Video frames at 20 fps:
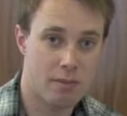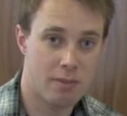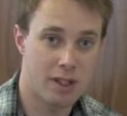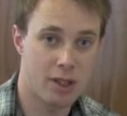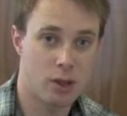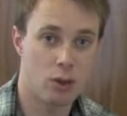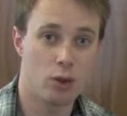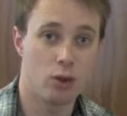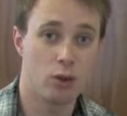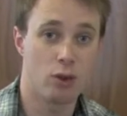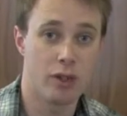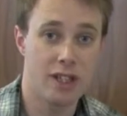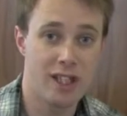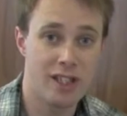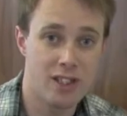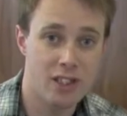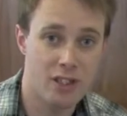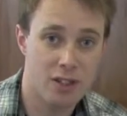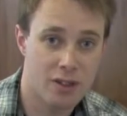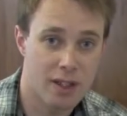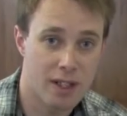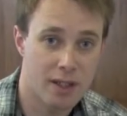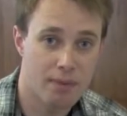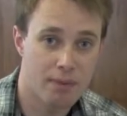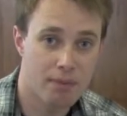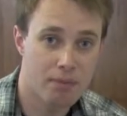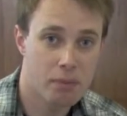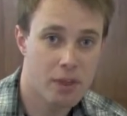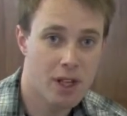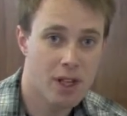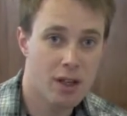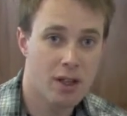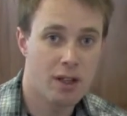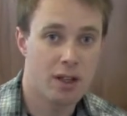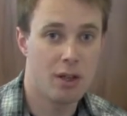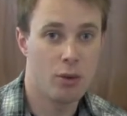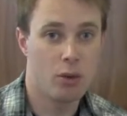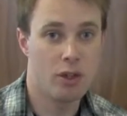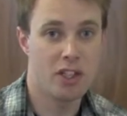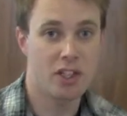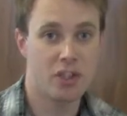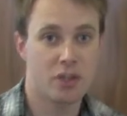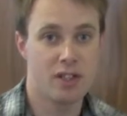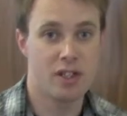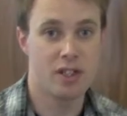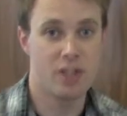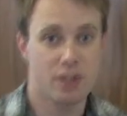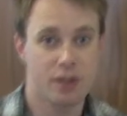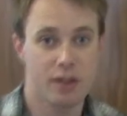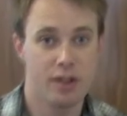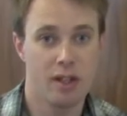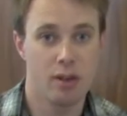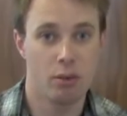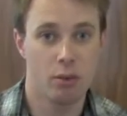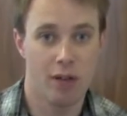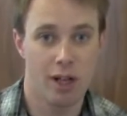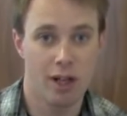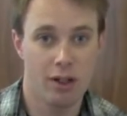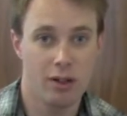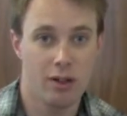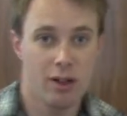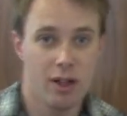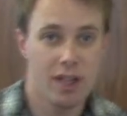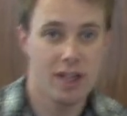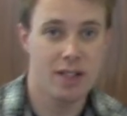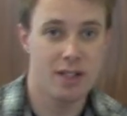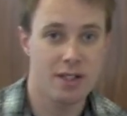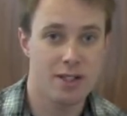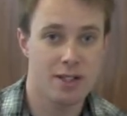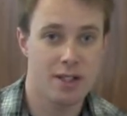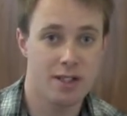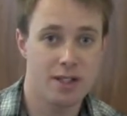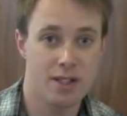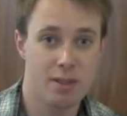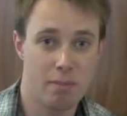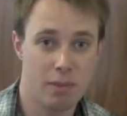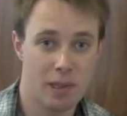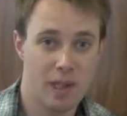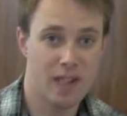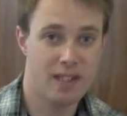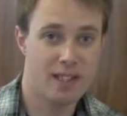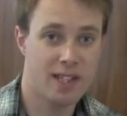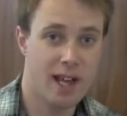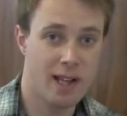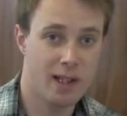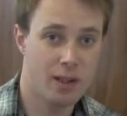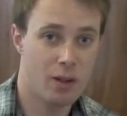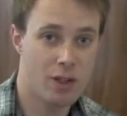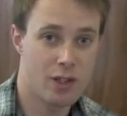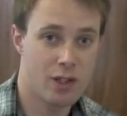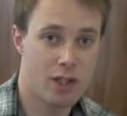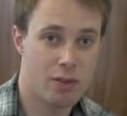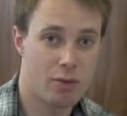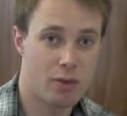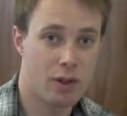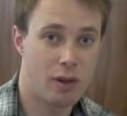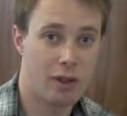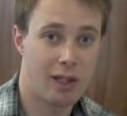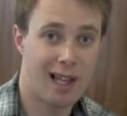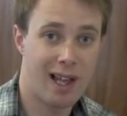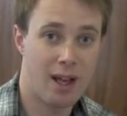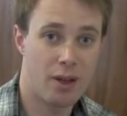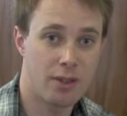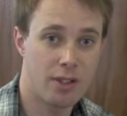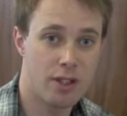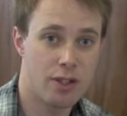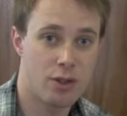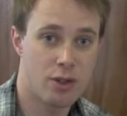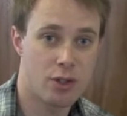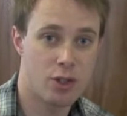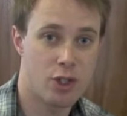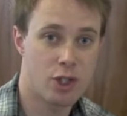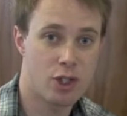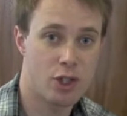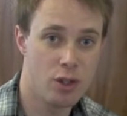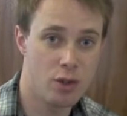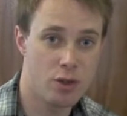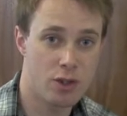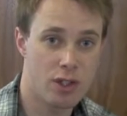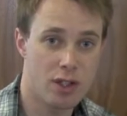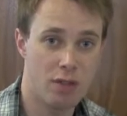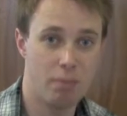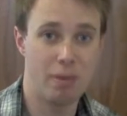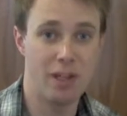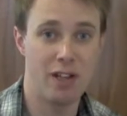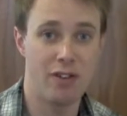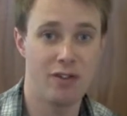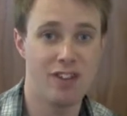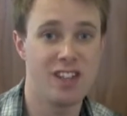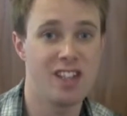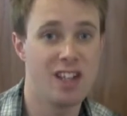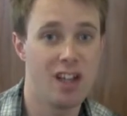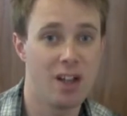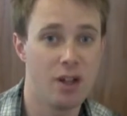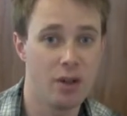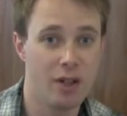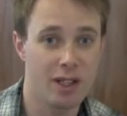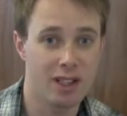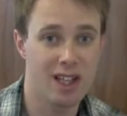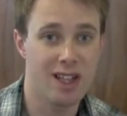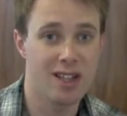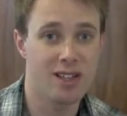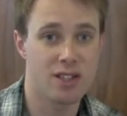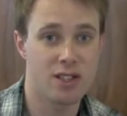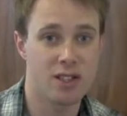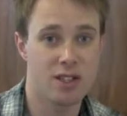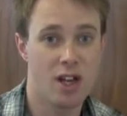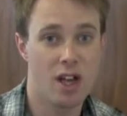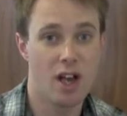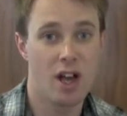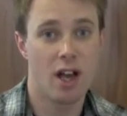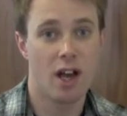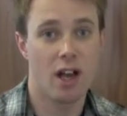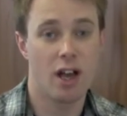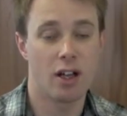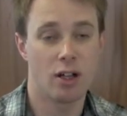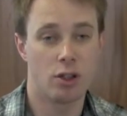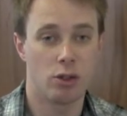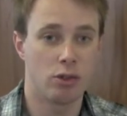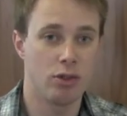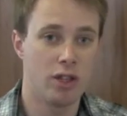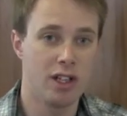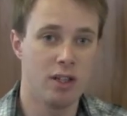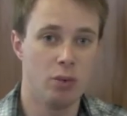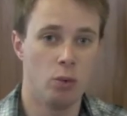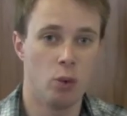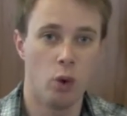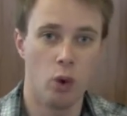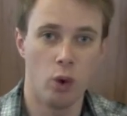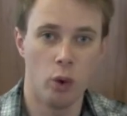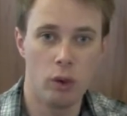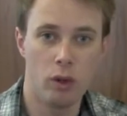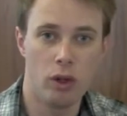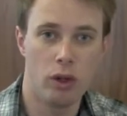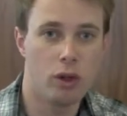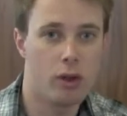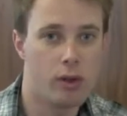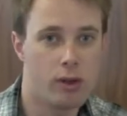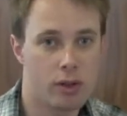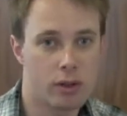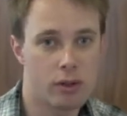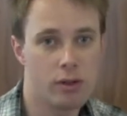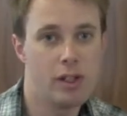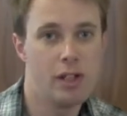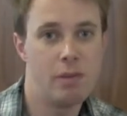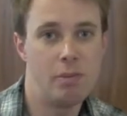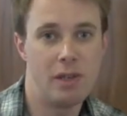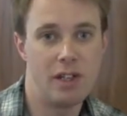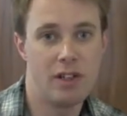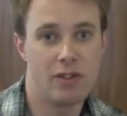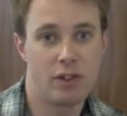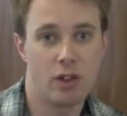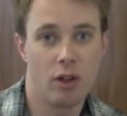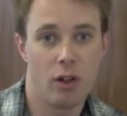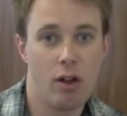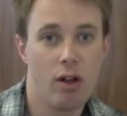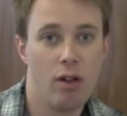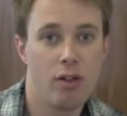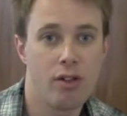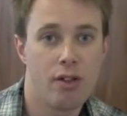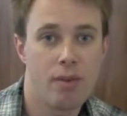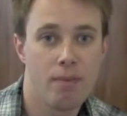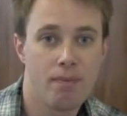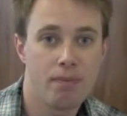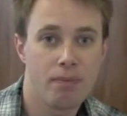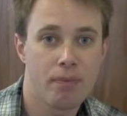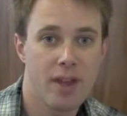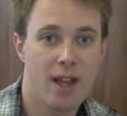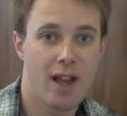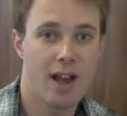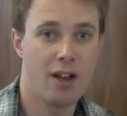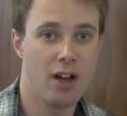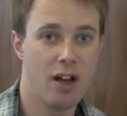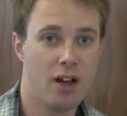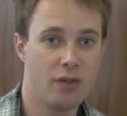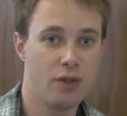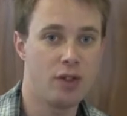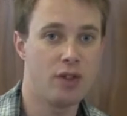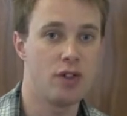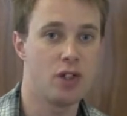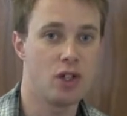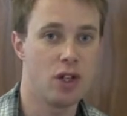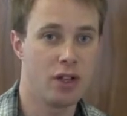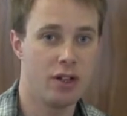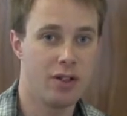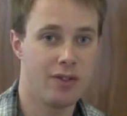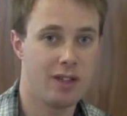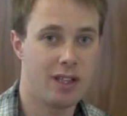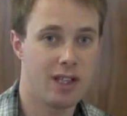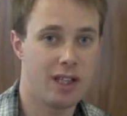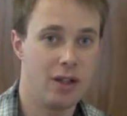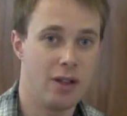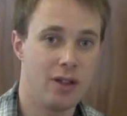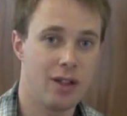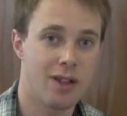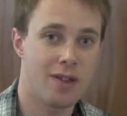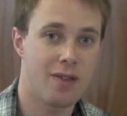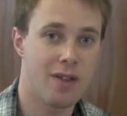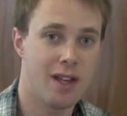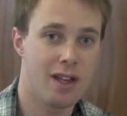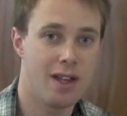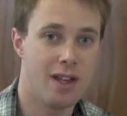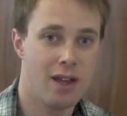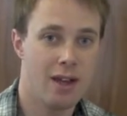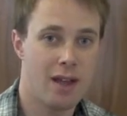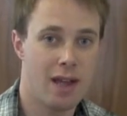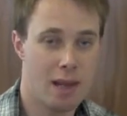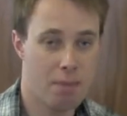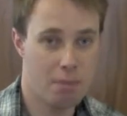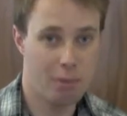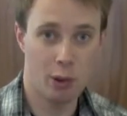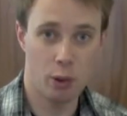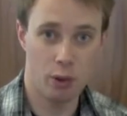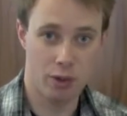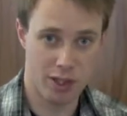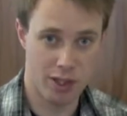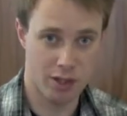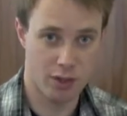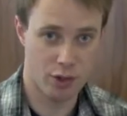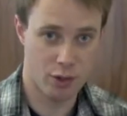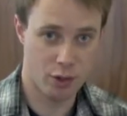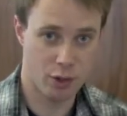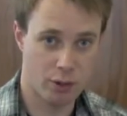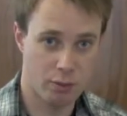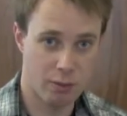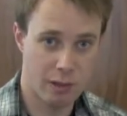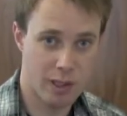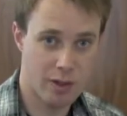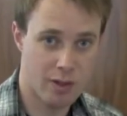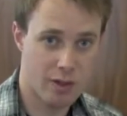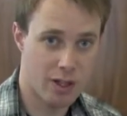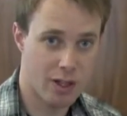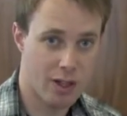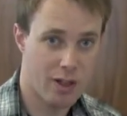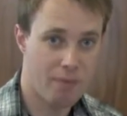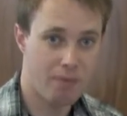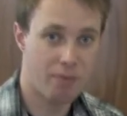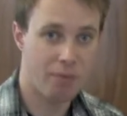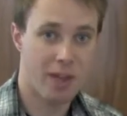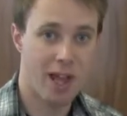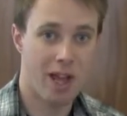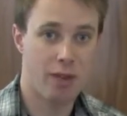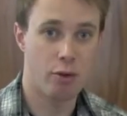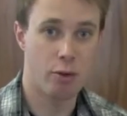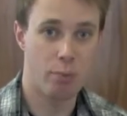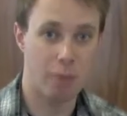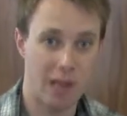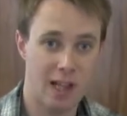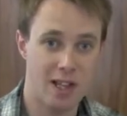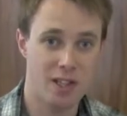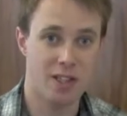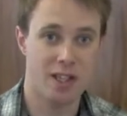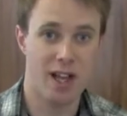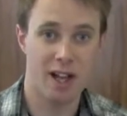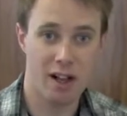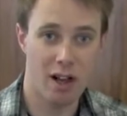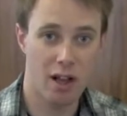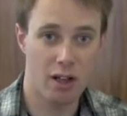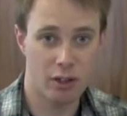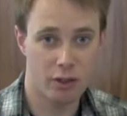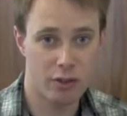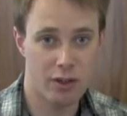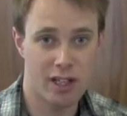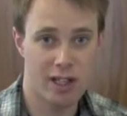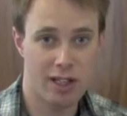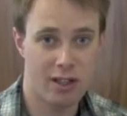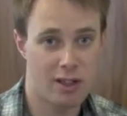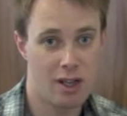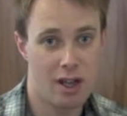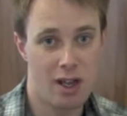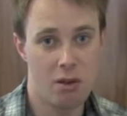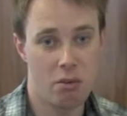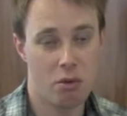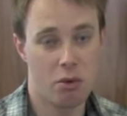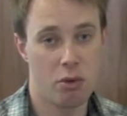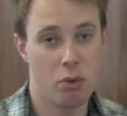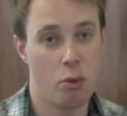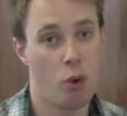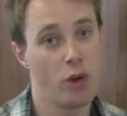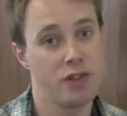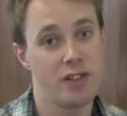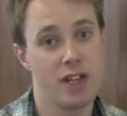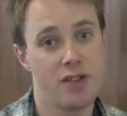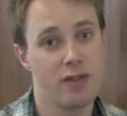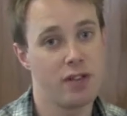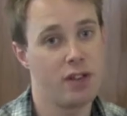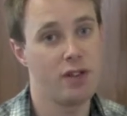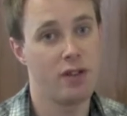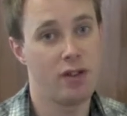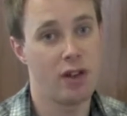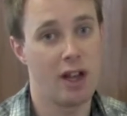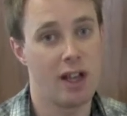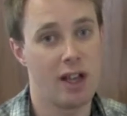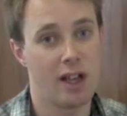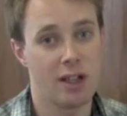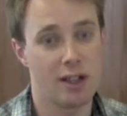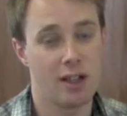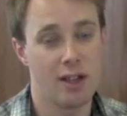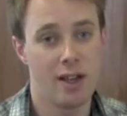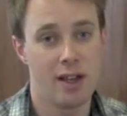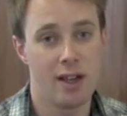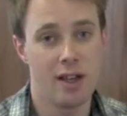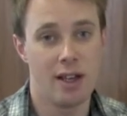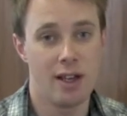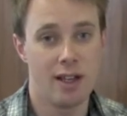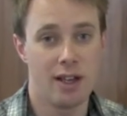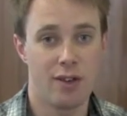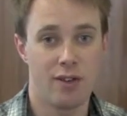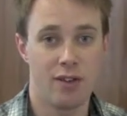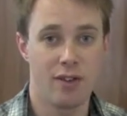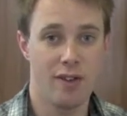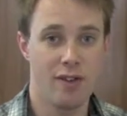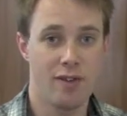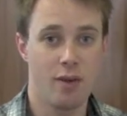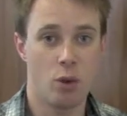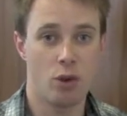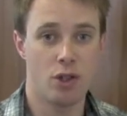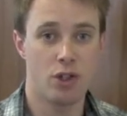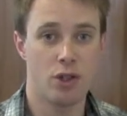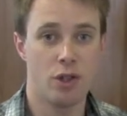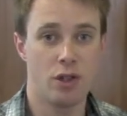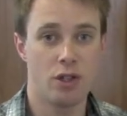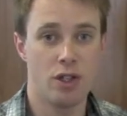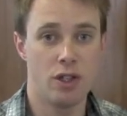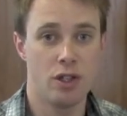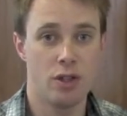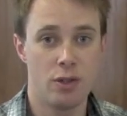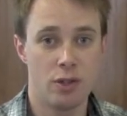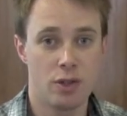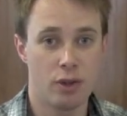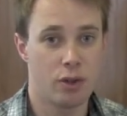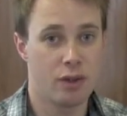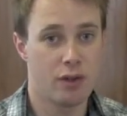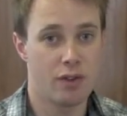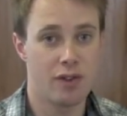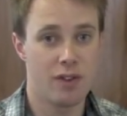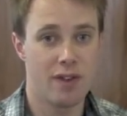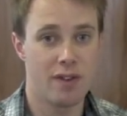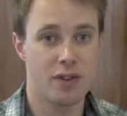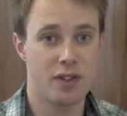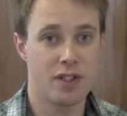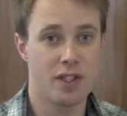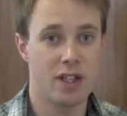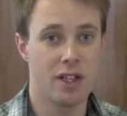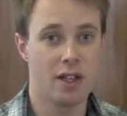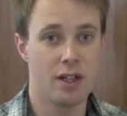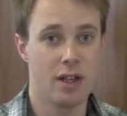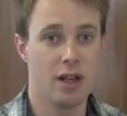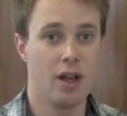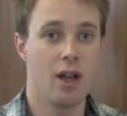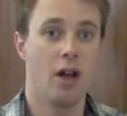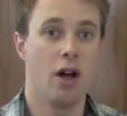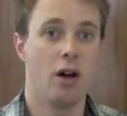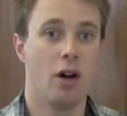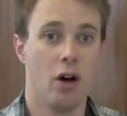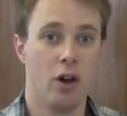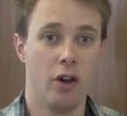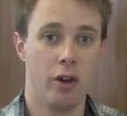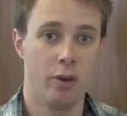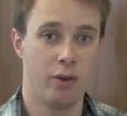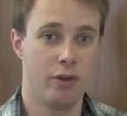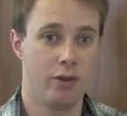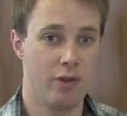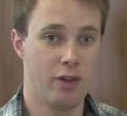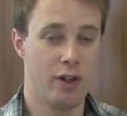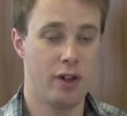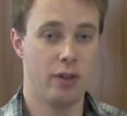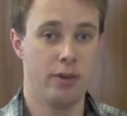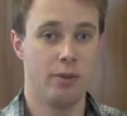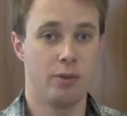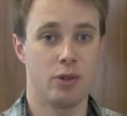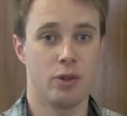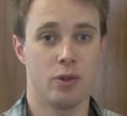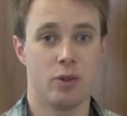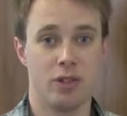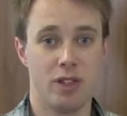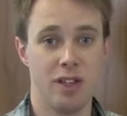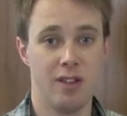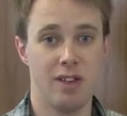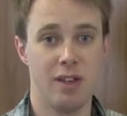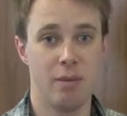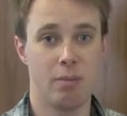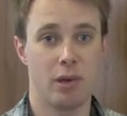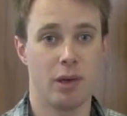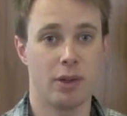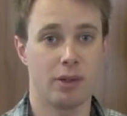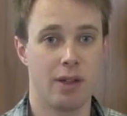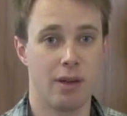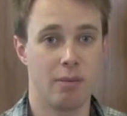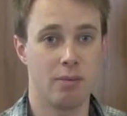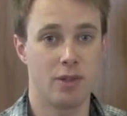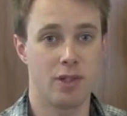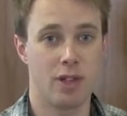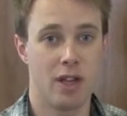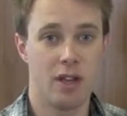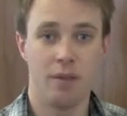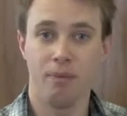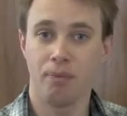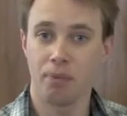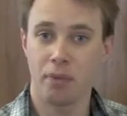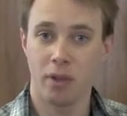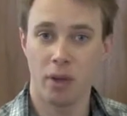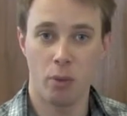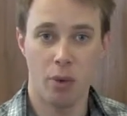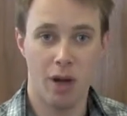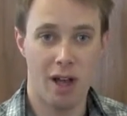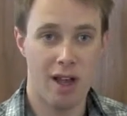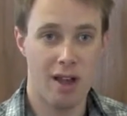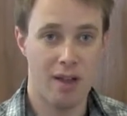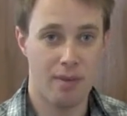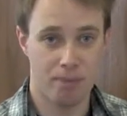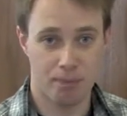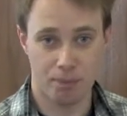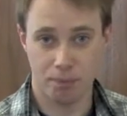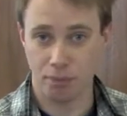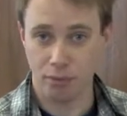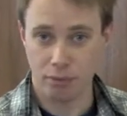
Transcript: something called green screen. Now what is green screen? Well, it's simply a technology that will allow you to shoot a bit of video against a green wall or a green bit of cloth, and after you've shot the video you can then import it onto your computer and replace that color green with whatever you like. Now if you've ever watched the news or if you've ever seen Hollywood films or TV programs where